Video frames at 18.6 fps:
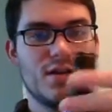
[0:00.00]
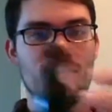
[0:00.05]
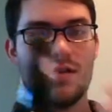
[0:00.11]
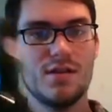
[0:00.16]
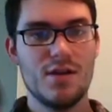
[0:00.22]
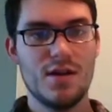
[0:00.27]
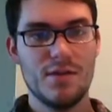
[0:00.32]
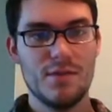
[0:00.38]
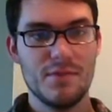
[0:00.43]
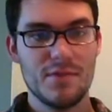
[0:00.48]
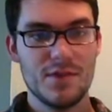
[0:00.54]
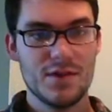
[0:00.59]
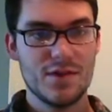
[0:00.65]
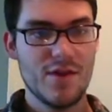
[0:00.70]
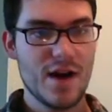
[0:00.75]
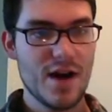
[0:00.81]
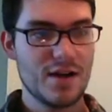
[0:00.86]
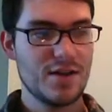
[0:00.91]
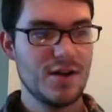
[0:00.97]
So it's
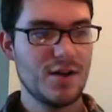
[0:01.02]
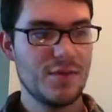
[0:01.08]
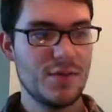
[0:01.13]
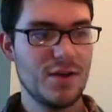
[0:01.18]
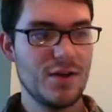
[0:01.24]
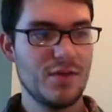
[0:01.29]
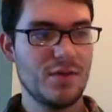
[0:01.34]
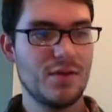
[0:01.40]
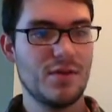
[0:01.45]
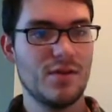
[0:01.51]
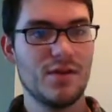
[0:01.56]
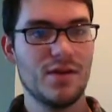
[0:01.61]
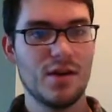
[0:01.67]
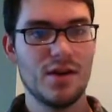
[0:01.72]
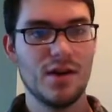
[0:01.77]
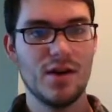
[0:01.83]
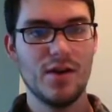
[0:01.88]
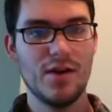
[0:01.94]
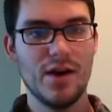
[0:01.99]
cracked open. I'm
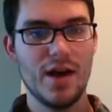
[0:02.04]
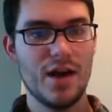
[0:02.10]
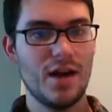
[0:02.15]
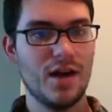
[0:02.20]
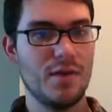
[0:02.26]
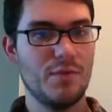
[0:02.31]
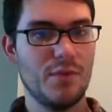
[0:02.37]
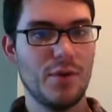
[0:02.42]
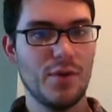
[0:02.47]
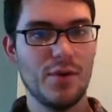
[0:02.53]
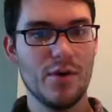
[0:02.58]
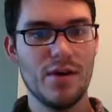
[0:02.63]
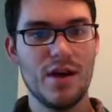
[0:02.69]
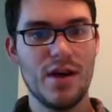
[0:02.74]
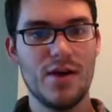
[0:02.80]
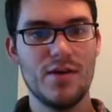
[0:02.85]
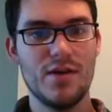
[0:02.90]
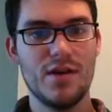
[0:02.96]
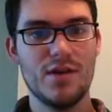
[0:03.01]
going to go ahead and pour it
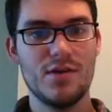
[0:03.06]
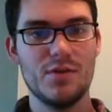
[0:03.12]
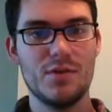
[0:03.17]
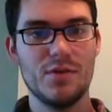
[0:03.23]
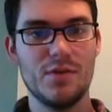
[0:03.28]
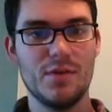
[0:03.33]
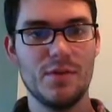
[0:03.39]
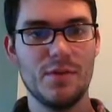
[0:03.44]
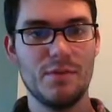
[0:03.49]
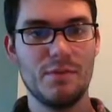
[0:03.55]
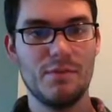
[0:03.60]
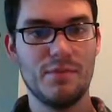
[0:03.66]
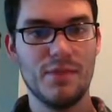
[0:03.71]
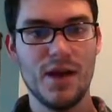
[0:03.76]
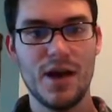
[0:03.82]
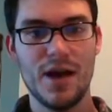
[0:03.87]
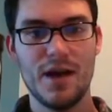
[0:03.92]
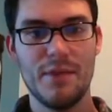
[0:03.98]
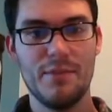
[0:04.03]
out into a normal
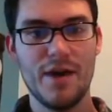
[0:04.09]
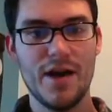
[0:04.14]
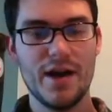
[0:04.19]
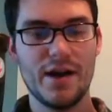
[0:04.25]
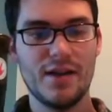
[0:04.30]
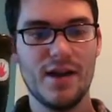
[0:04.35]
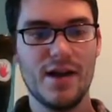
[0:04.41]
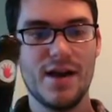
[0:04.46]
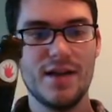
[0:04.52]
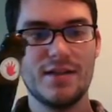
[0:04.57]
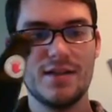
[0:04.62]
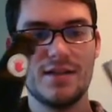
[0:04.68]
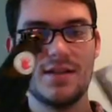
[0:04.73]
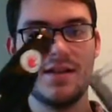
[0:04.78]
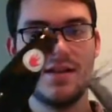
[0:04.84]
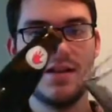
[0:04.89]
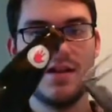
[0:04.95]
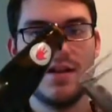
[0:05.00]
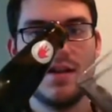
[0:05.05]
pint glass.
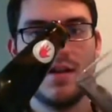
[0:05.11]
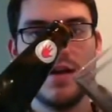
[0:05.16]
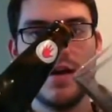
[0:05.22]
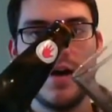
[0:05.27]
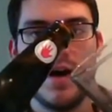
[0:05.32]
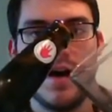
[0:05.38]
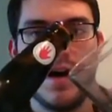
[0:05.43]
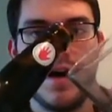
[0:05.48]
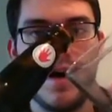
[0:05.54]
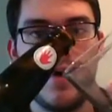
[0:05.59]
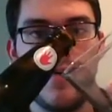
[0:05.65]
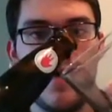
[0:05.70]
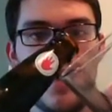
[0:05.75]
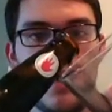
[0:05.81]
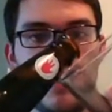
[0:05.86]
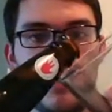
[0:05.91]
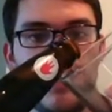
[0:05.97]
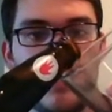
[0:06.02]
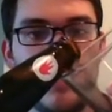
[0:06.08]
How
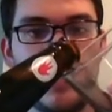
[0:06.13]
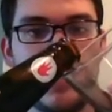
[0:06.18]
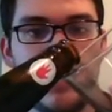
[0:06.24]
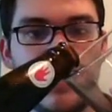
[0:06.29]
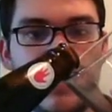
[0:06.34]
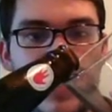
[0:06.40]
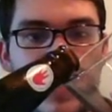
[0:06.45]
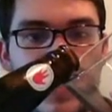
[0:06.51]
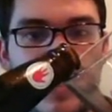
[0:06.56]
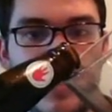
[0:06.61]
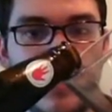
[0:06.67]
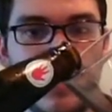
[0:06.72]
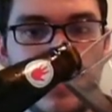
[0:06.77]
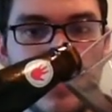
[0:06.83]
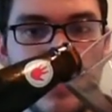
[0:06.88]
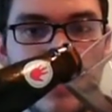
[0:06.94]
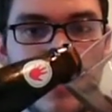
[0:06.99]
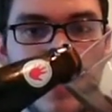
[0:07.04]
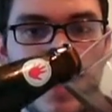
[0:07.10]
I do it is I
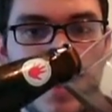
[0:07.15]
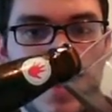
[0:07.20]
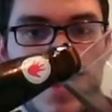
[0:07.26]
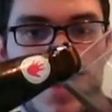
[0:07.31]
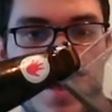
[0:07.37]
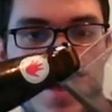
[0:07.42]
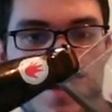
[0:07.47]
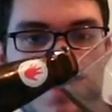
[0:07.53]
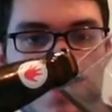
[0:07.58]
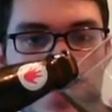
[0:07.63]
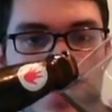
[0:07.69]
just go ahead and